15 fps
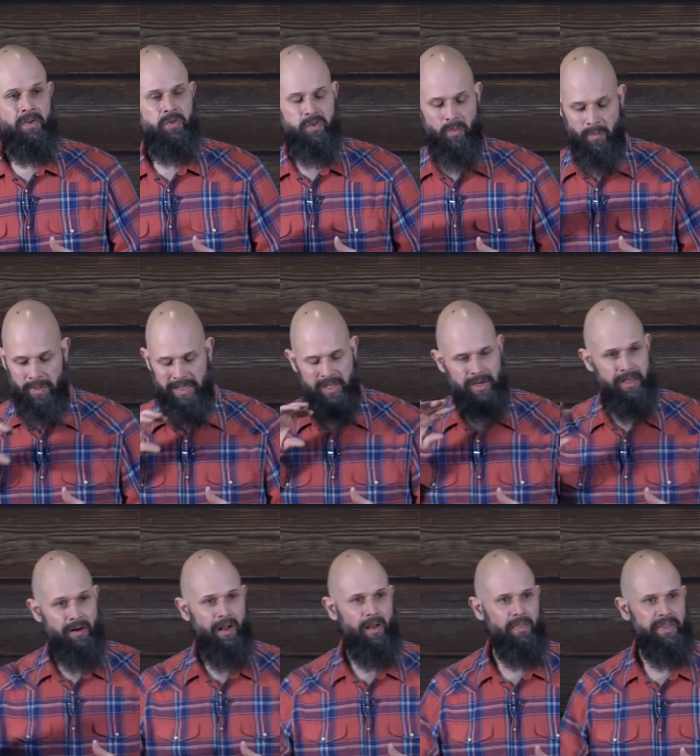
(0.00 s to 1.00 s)
So when we look
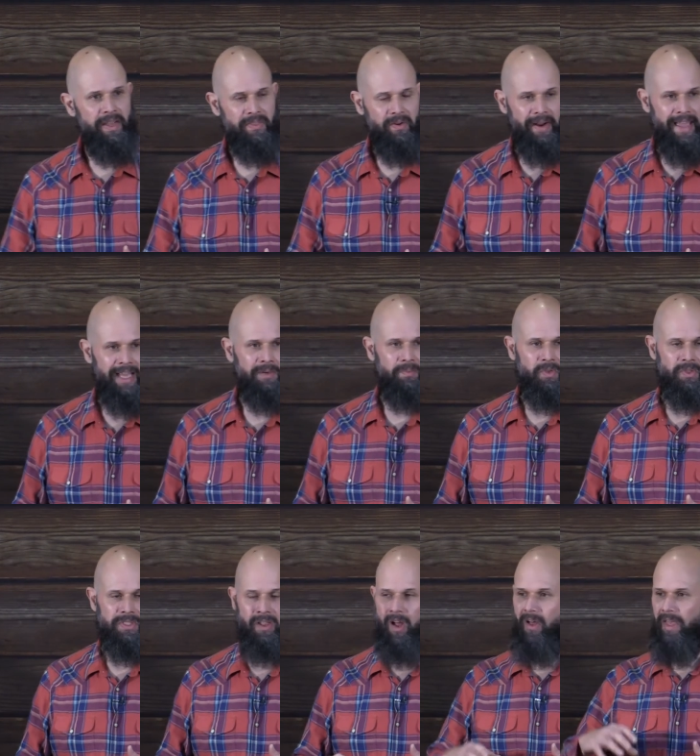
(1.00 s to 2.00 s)
at all the other
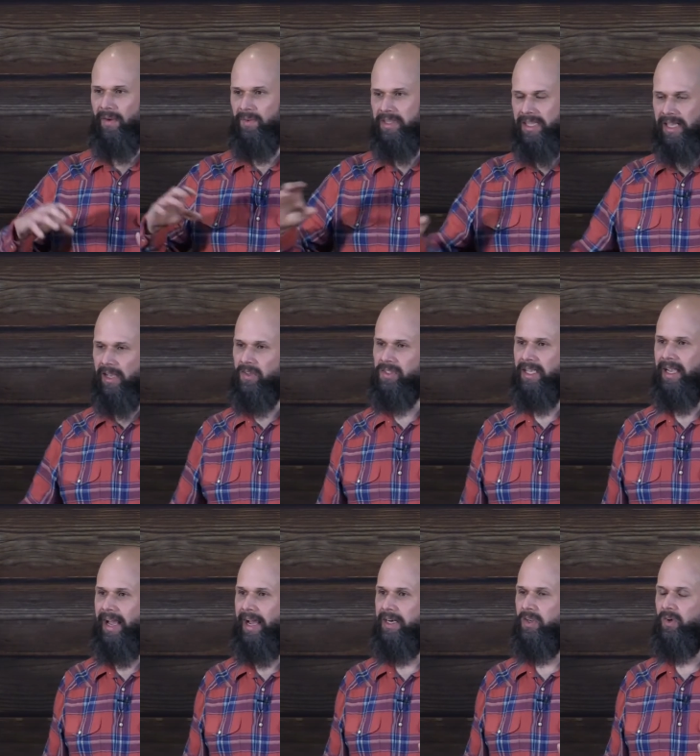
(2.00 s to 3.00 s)
animals, all everything else that
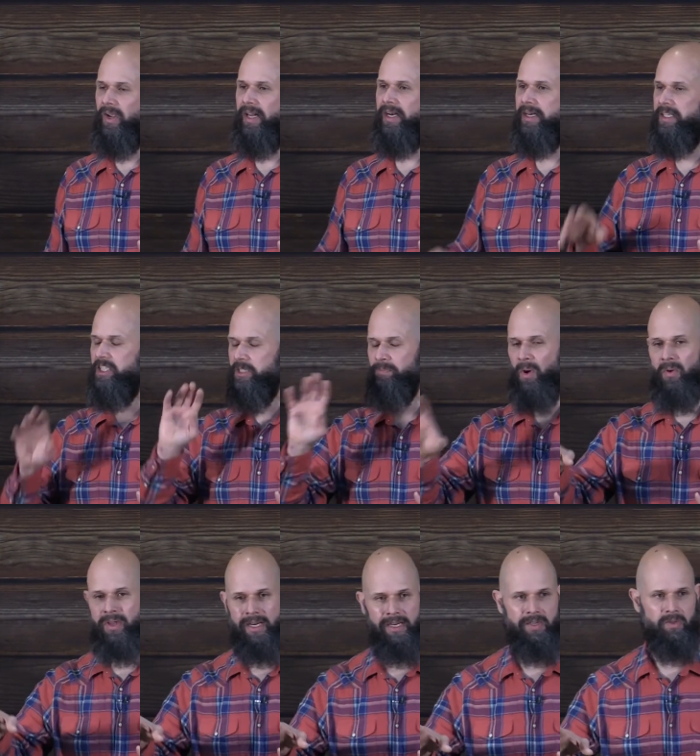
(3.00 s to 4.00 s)
God created, he
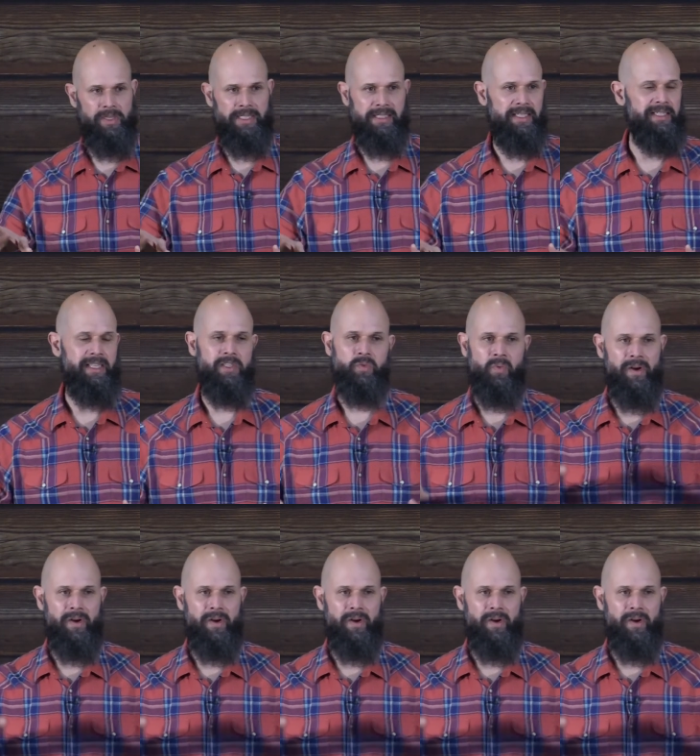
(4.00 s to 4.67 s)
spoke it into existence.